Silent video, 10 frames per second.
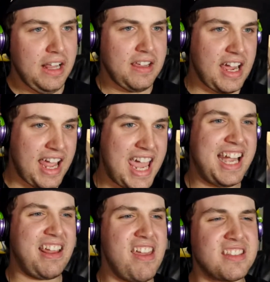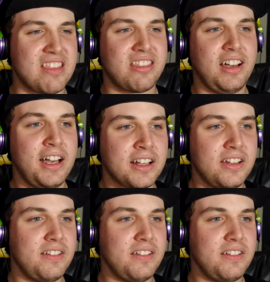Yeah, Annie is a thug.